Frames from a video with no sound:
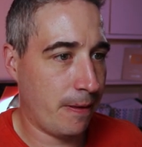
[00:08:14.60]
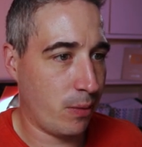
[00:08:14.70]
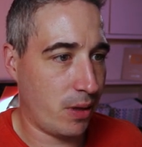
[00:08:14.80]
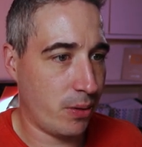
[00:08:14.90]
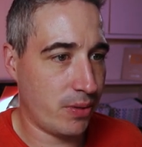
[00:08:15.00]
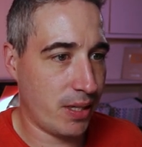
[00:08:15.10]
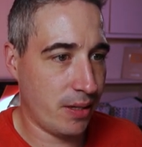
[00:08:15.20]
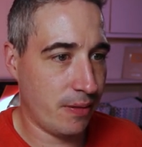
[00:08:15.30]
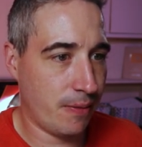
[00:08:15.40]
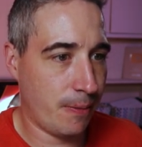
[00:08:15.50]
so it loads
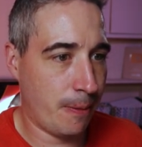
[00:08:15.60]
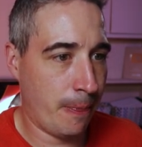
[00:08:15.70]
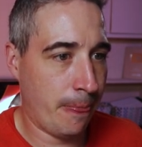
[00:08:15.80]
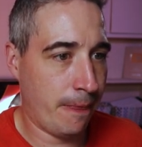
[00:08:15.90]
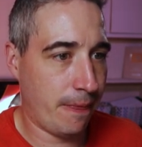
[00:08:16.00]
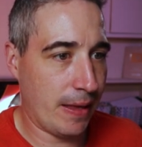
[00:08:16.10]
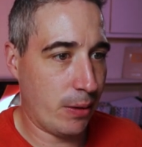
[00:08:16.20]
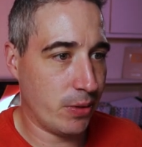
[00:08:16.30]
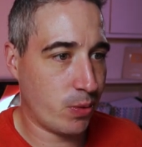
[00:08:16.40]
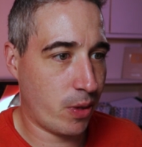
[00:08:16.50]
in,
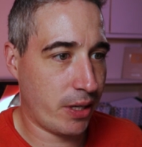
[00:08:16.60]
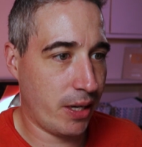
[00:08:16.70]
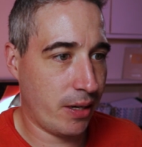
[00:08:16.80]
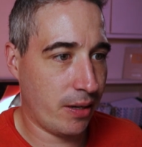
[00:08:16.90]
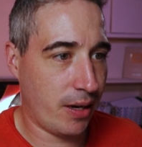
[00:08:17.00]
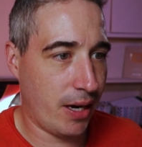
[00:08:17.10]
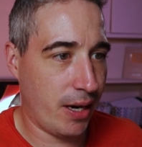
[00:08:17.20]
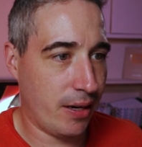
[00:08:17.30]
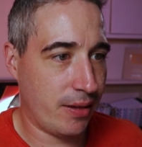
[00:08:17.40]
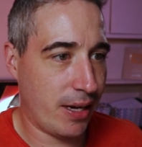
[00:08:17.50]
that one's working, uh,
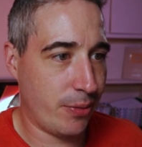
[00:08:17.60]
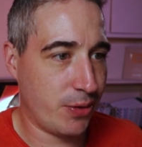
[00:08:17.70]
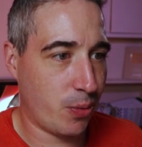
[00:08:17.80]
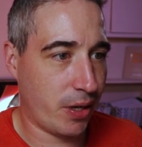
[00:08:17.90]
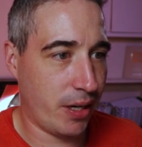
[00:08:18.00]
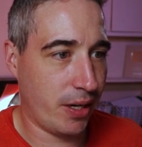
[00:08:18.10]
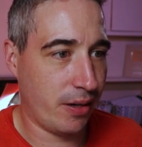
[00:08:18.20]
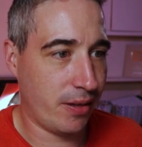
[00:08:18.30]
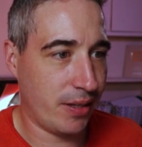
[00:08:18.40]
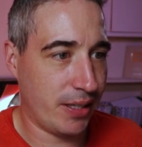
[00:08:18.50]
and that one's
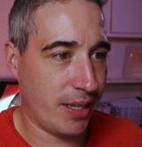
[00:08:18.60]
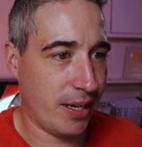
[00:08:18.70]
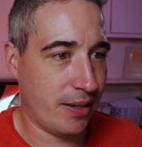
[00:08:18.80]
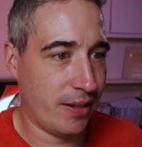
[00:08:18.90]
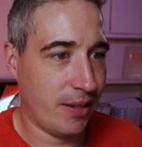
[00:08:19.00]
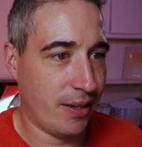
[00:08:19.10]
working like that.